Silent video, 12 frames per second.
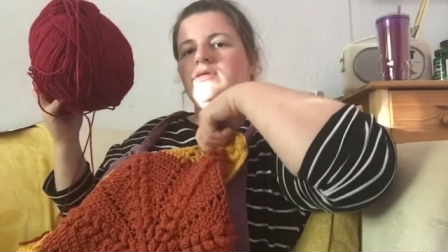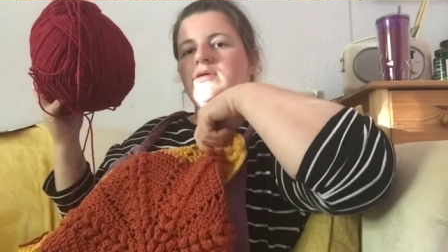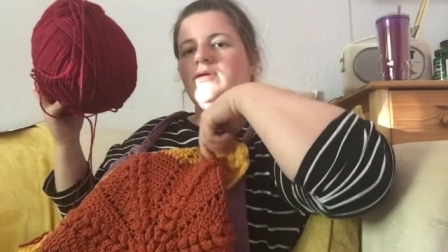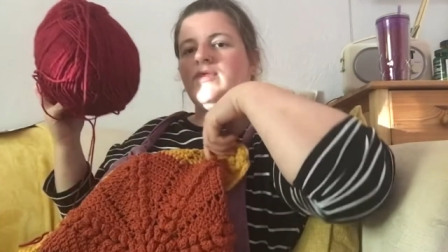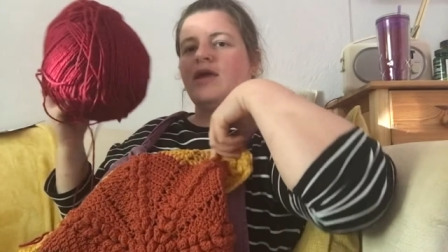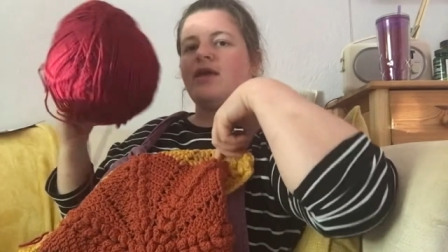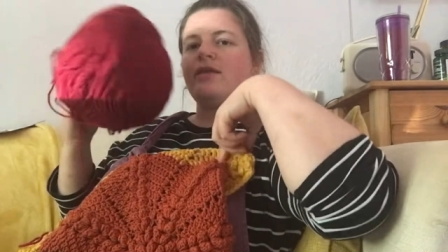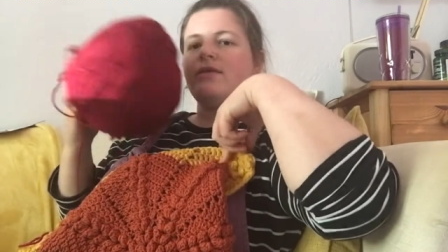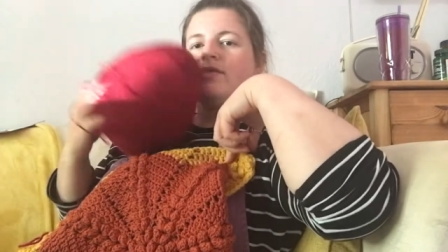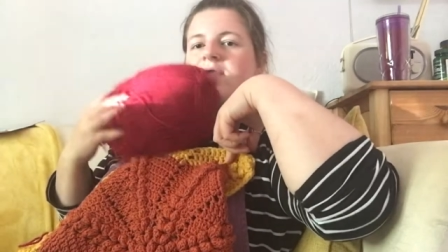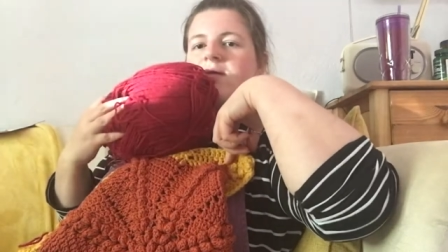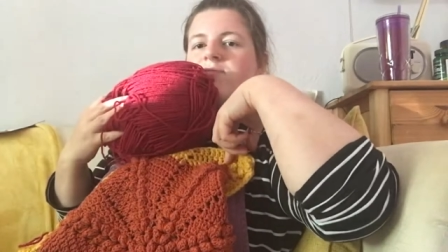do this,
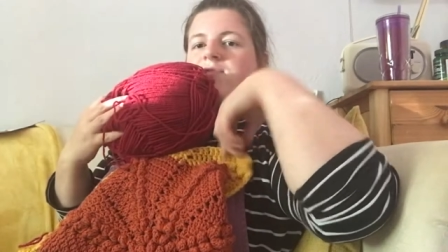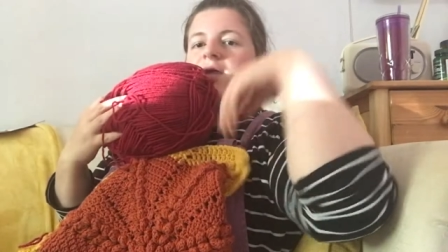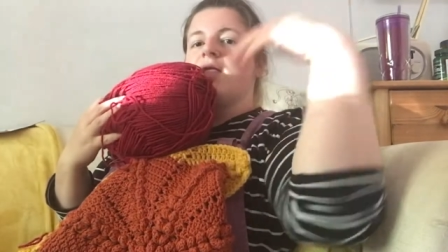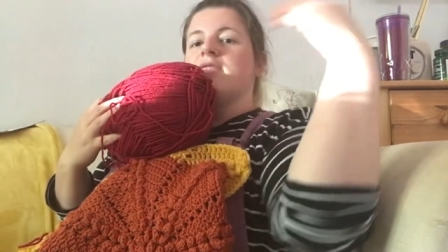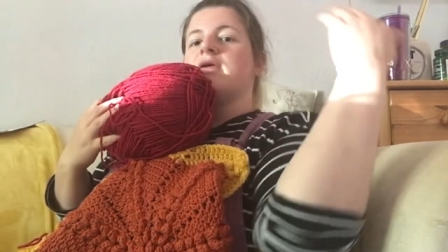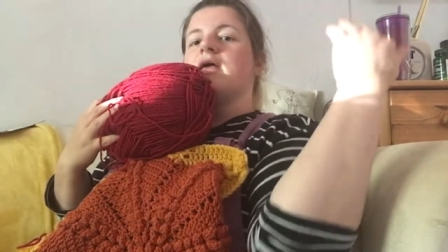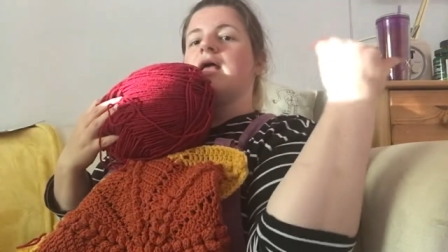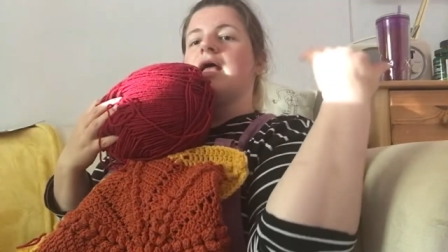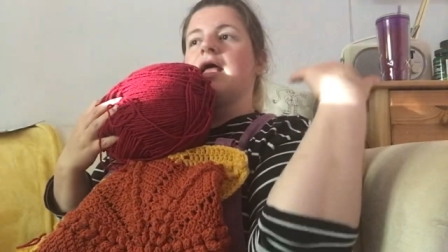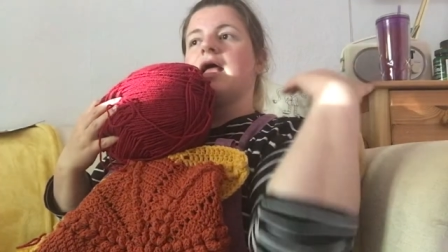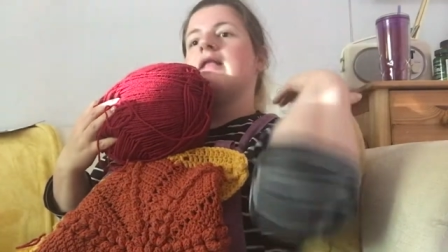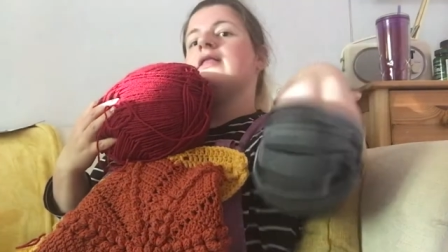then red,
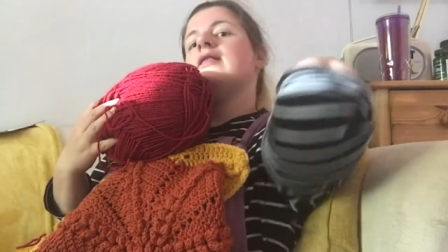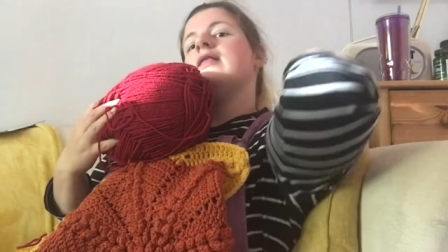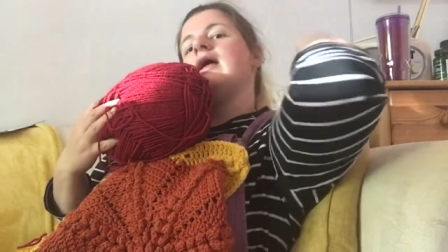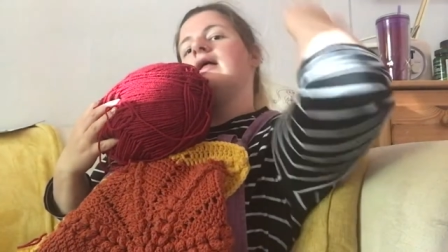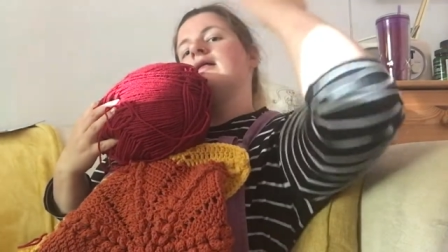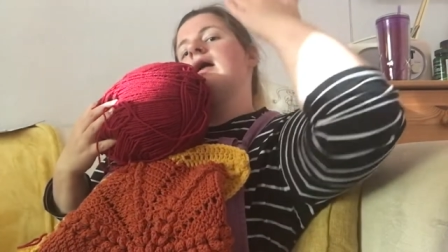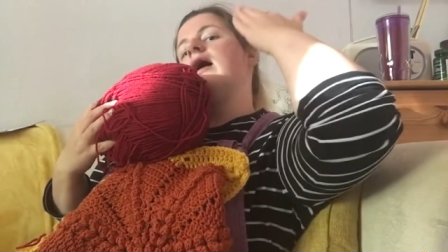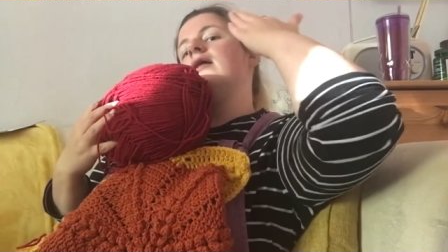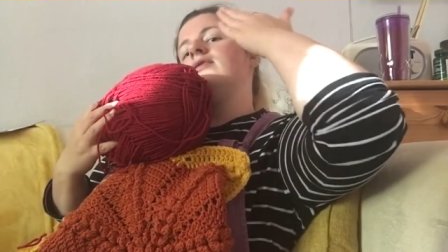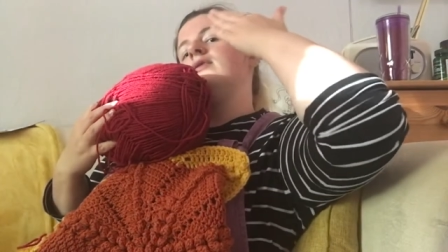and then add